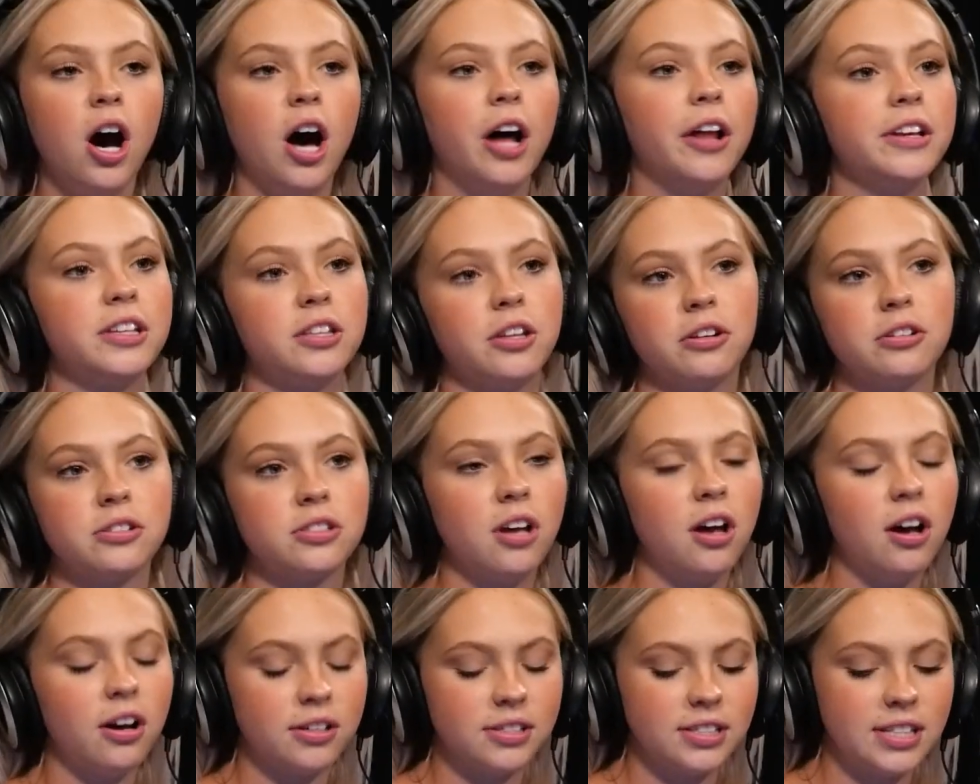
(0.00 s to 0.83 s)
at all these other
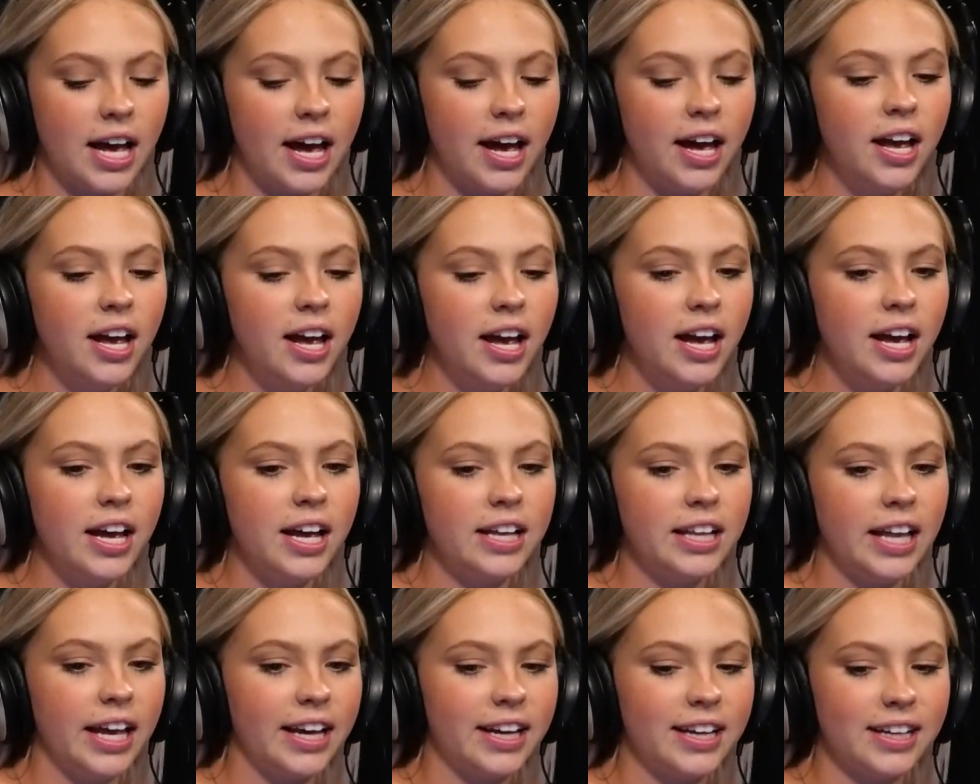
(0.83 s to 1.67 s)
songs that,
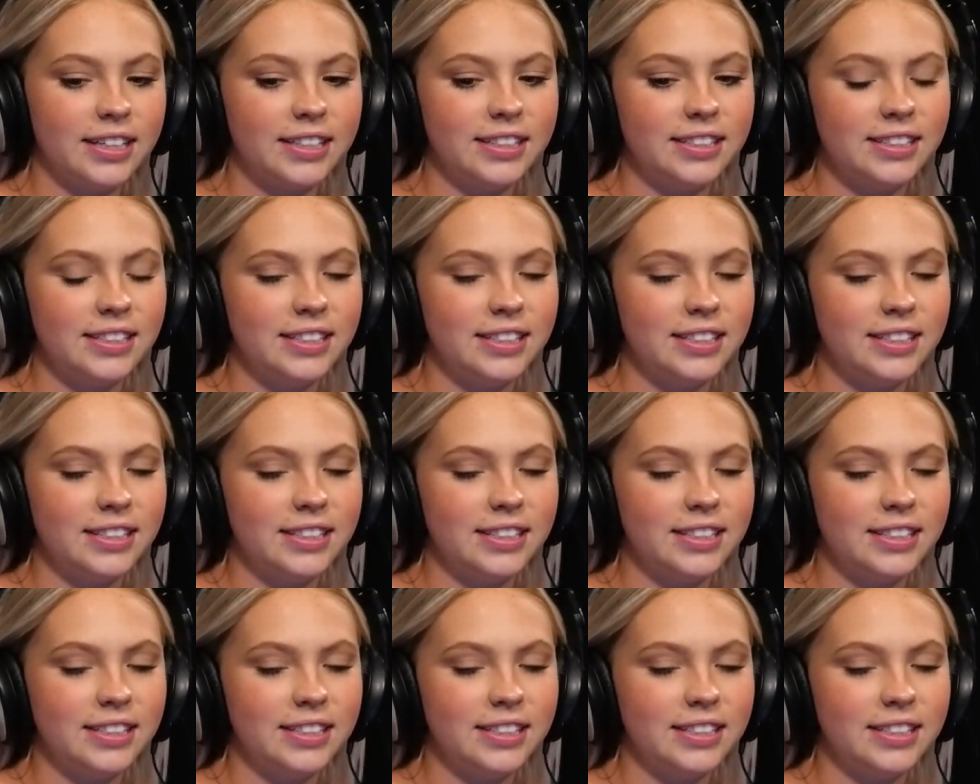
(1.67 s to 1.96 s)
like,